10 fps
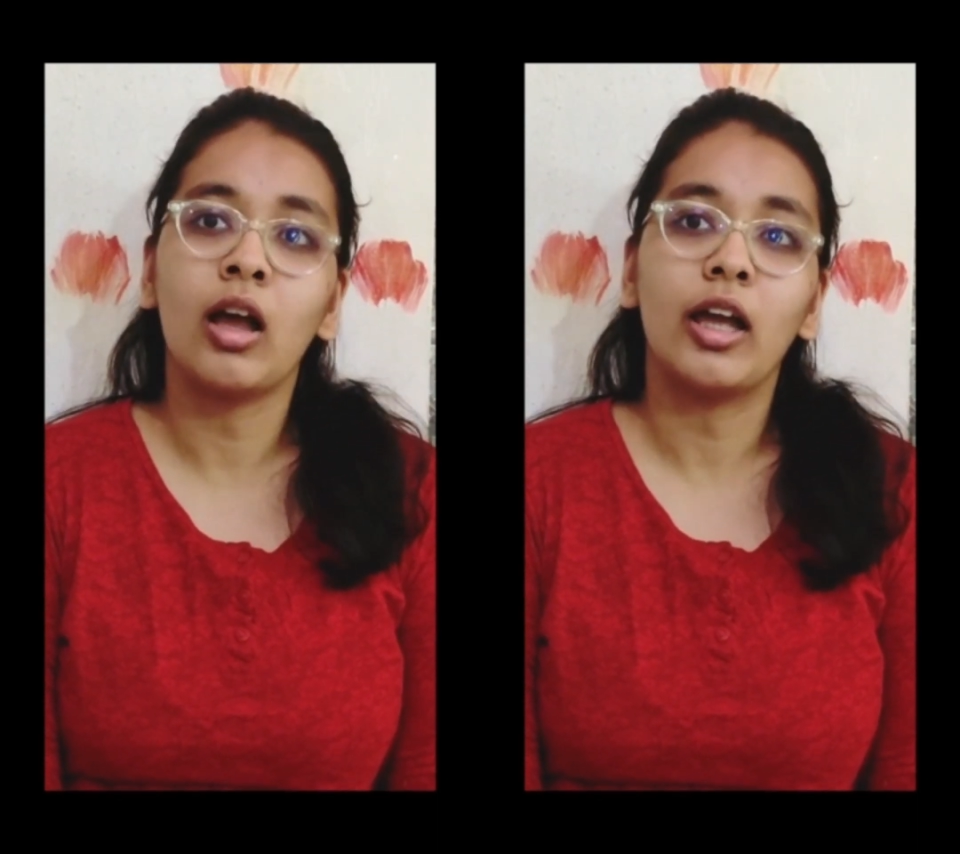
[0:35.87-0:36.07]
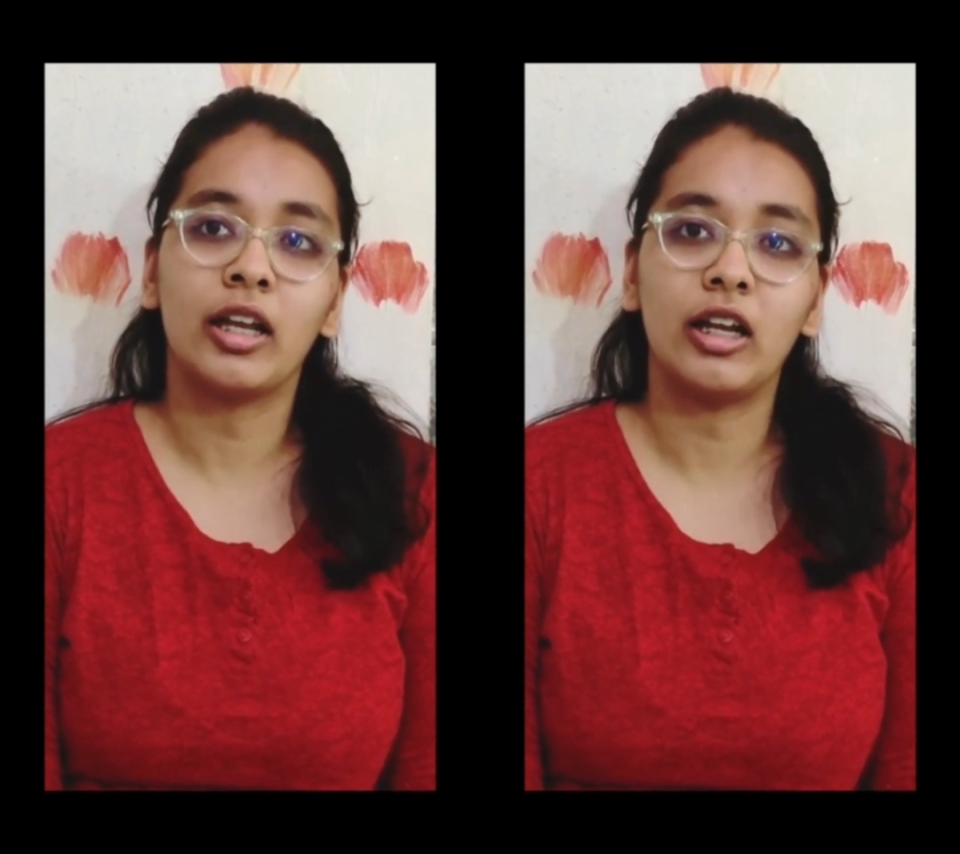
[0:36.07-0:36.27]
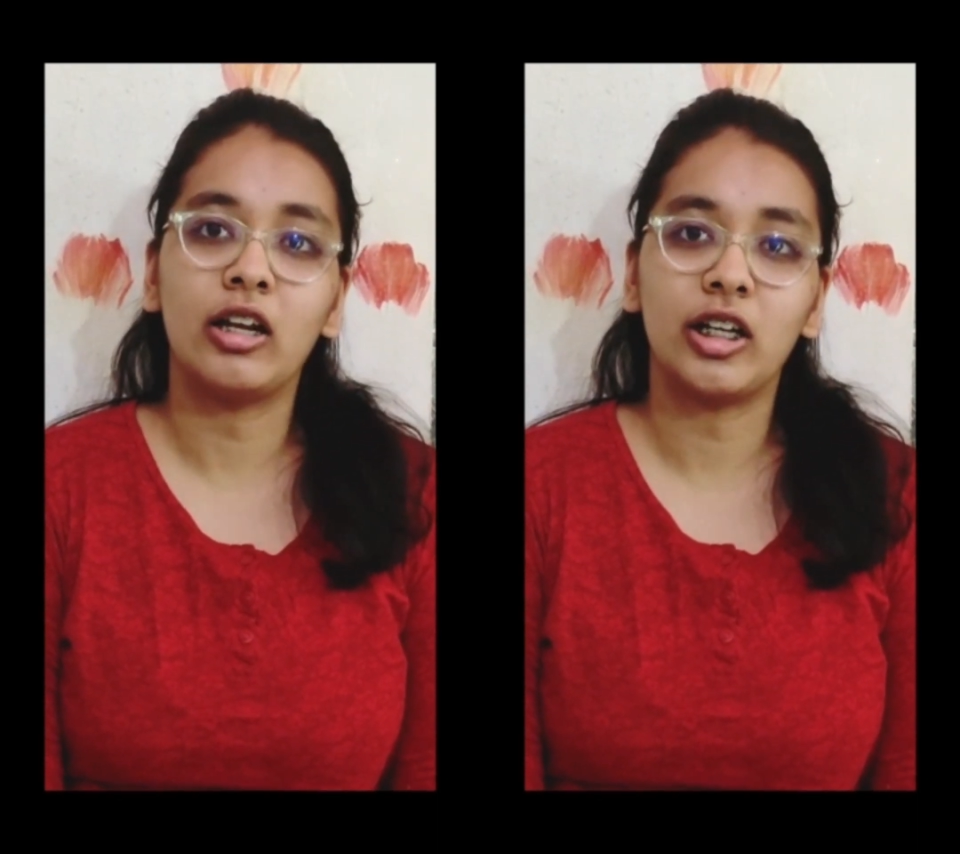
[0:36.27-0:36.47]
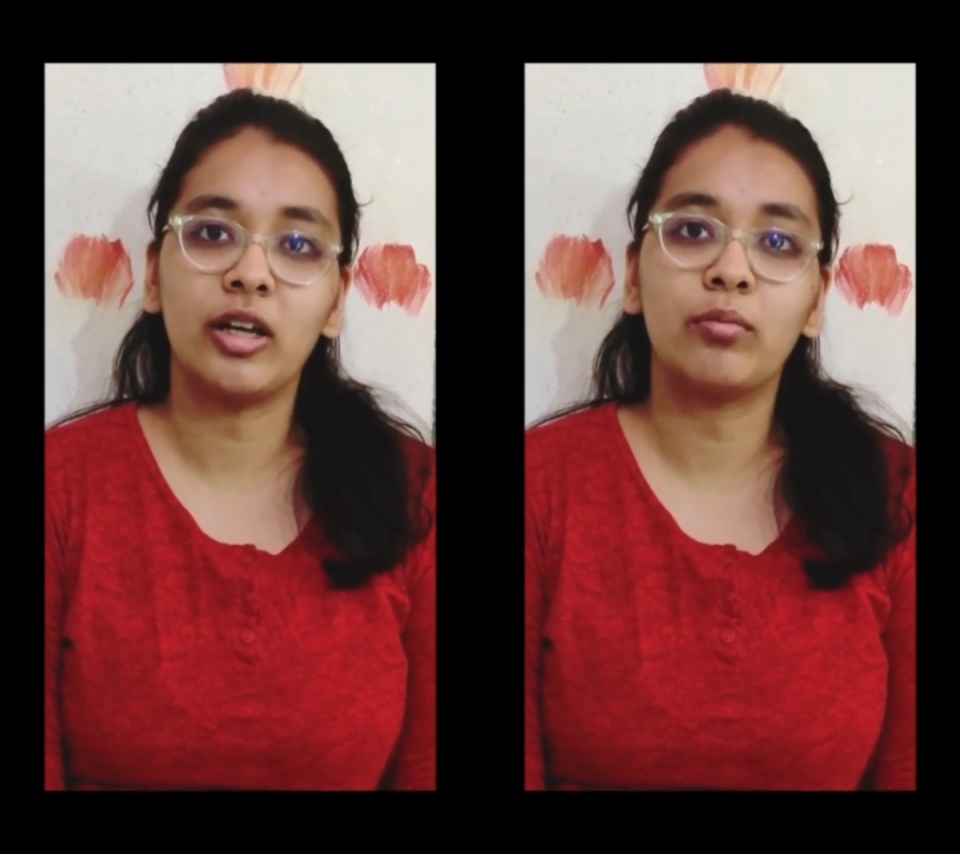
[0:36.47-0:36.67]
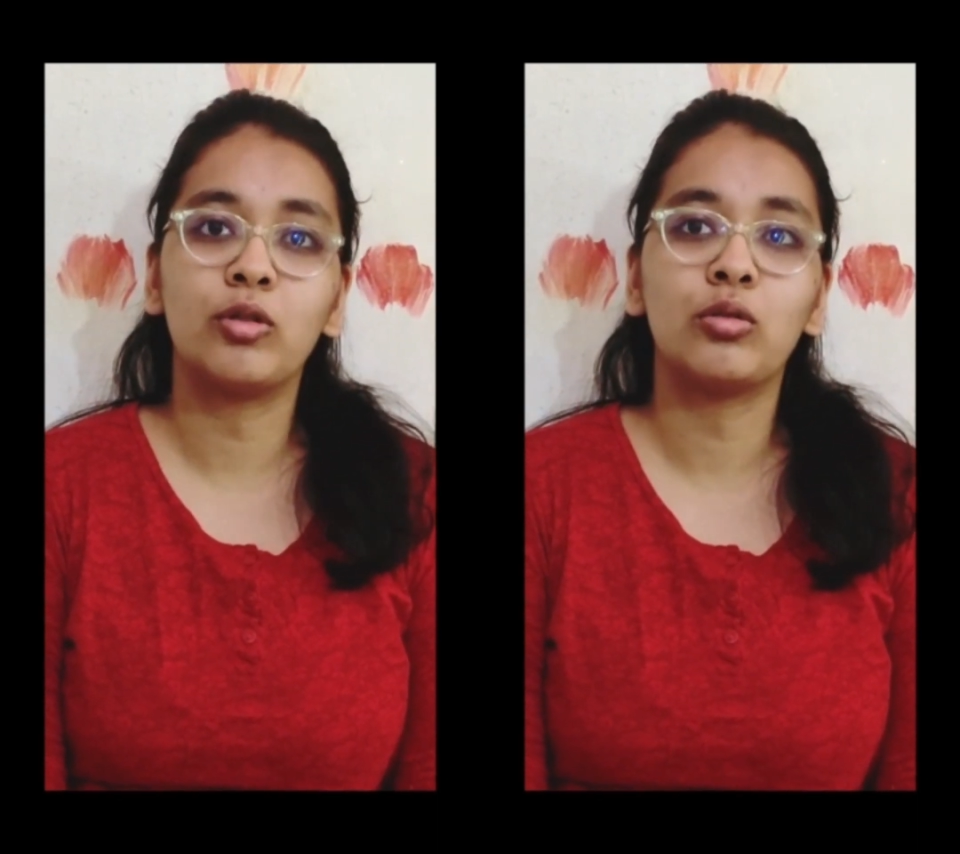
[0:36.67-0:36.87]
In an
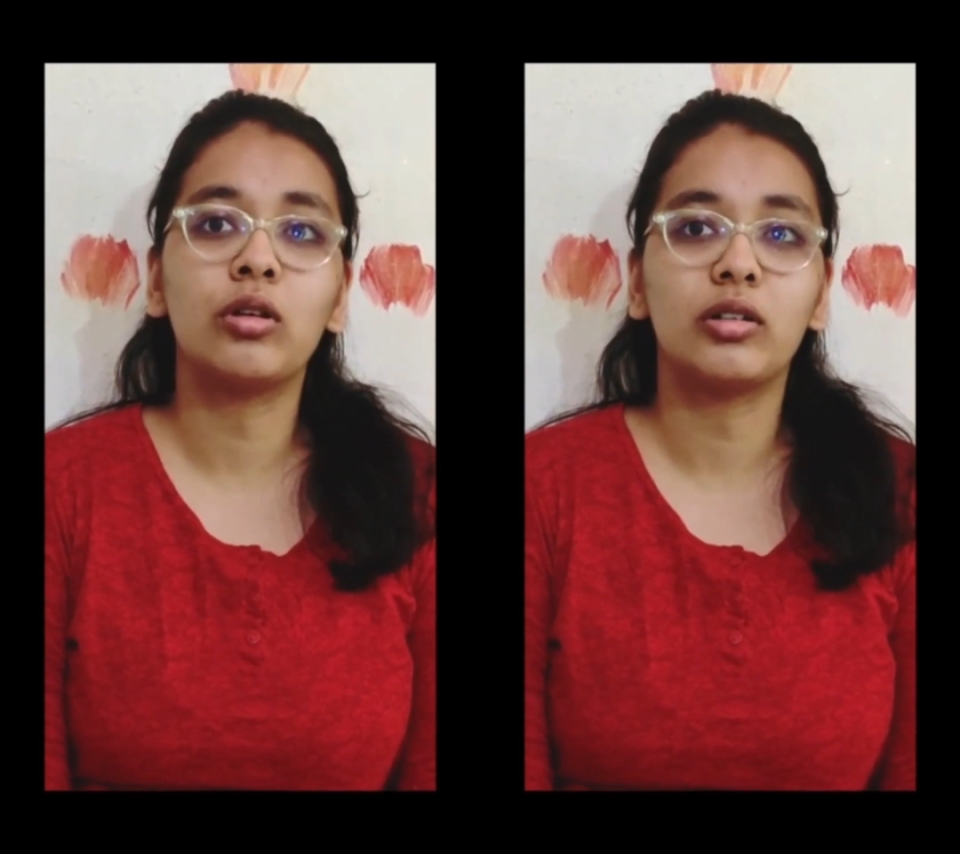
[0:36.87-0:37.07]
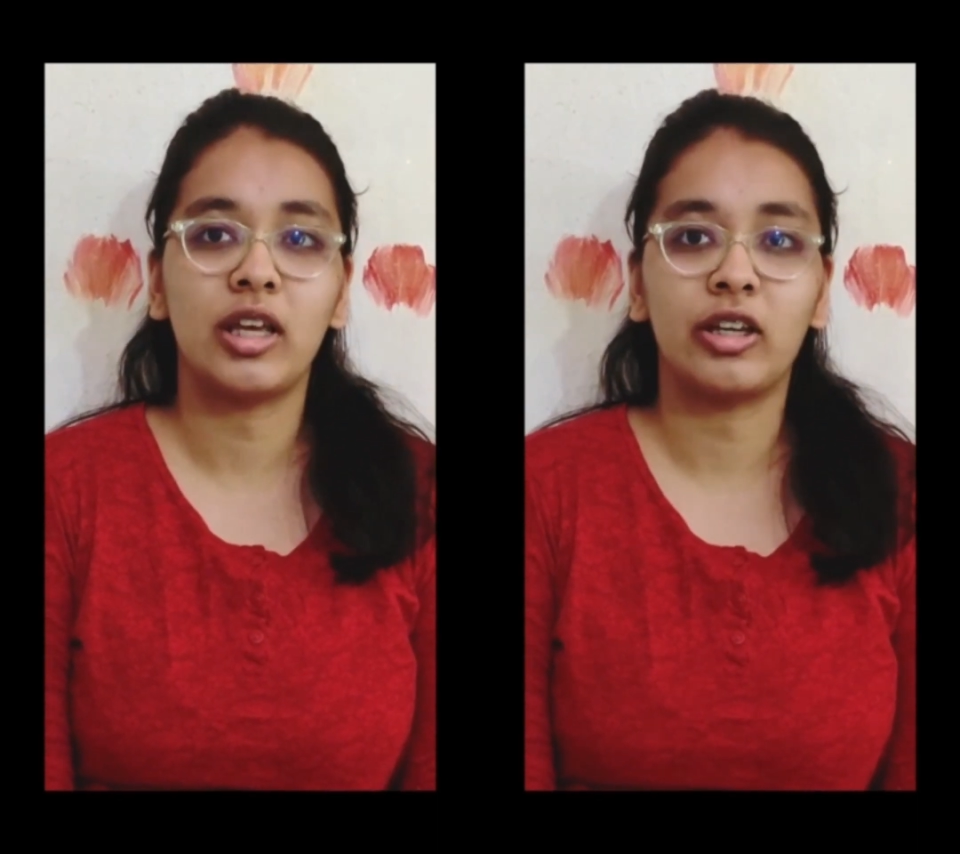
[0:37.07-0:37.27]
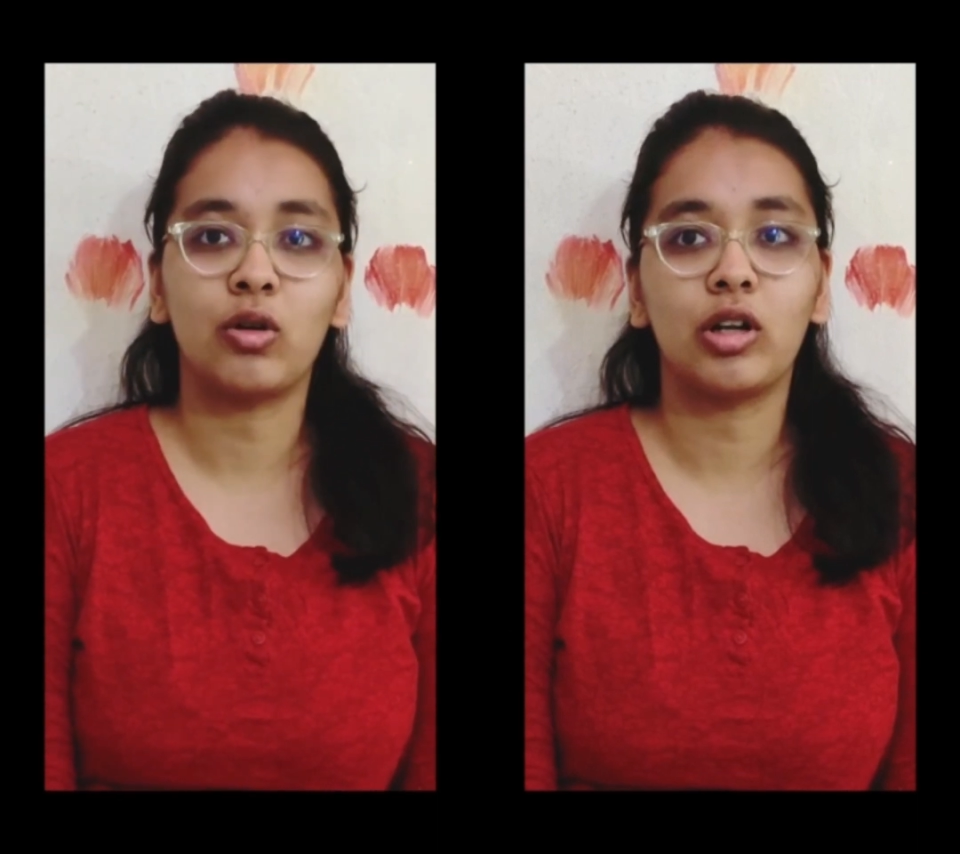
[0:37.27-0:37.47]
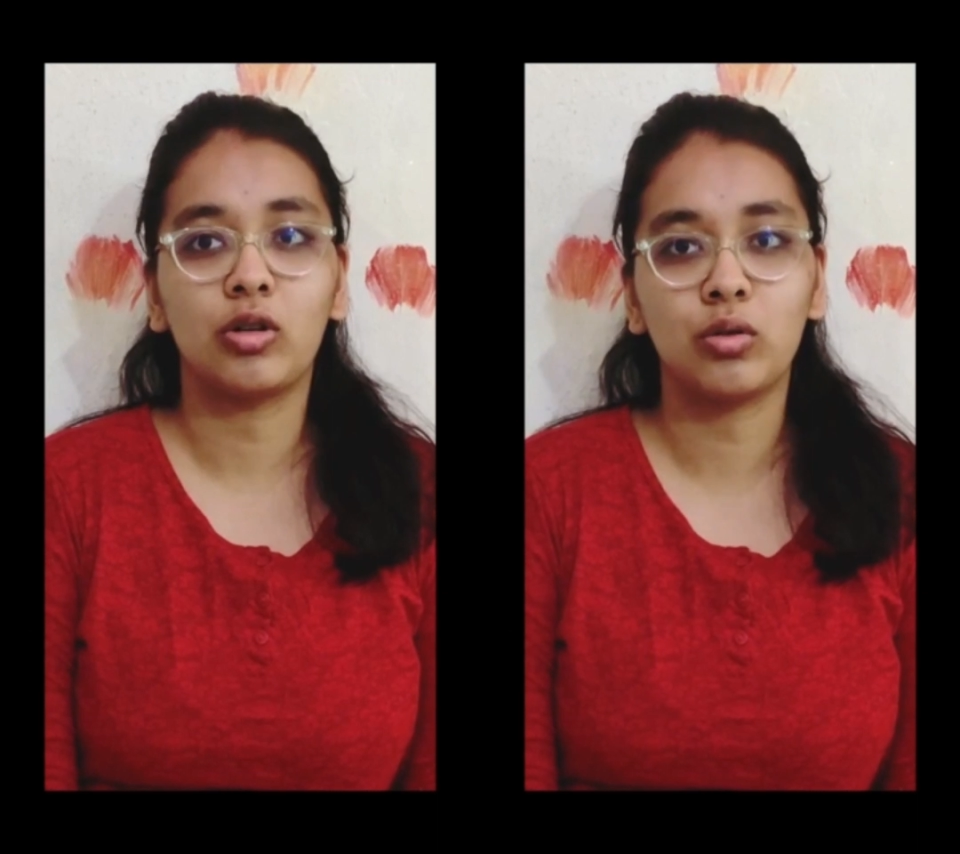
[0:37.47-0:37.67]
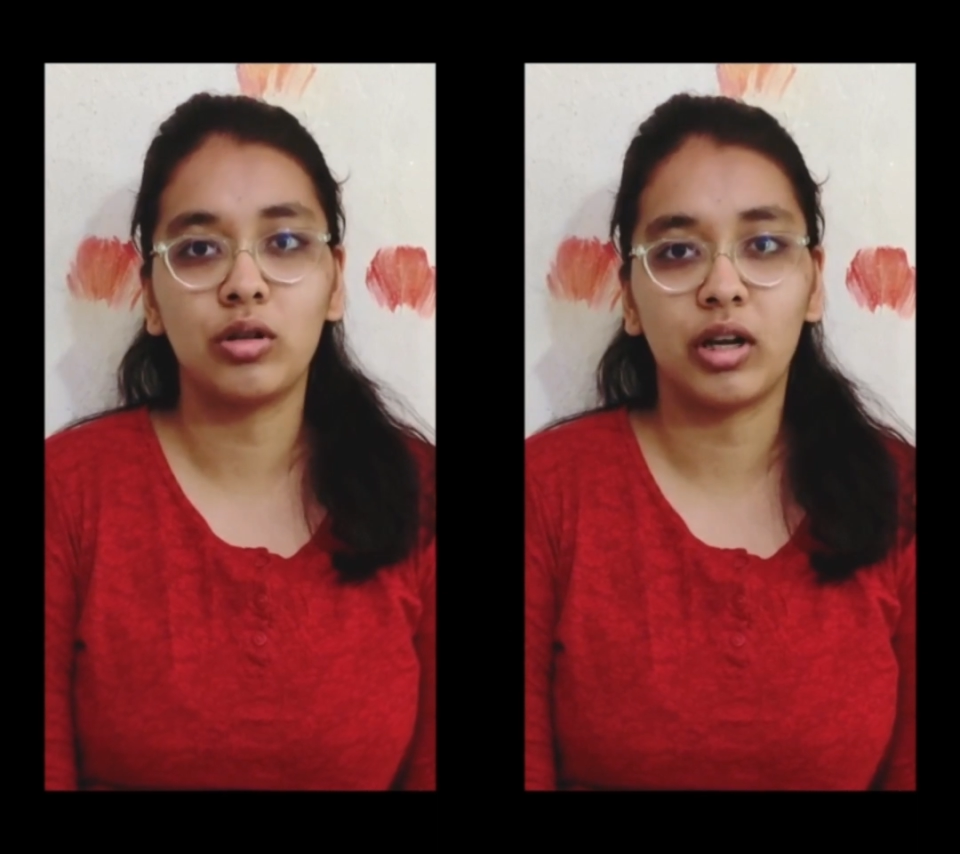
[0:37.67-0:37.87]
attempt to secure a
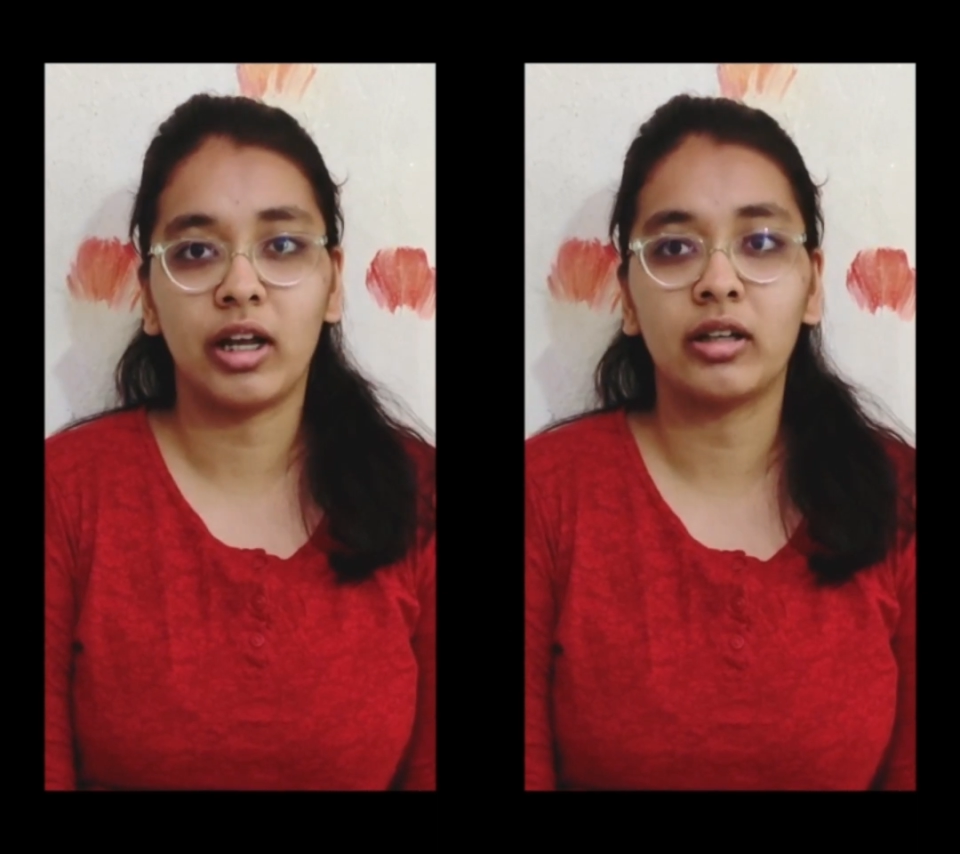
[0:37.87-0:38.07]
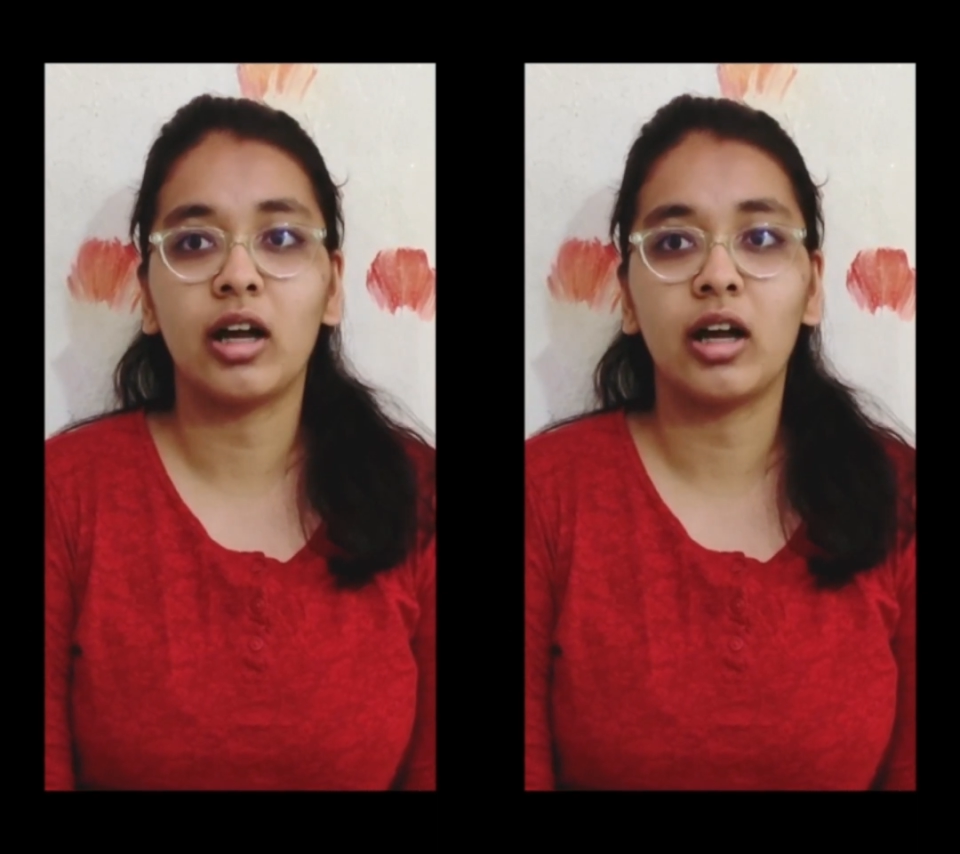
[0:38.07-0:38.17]
good rank,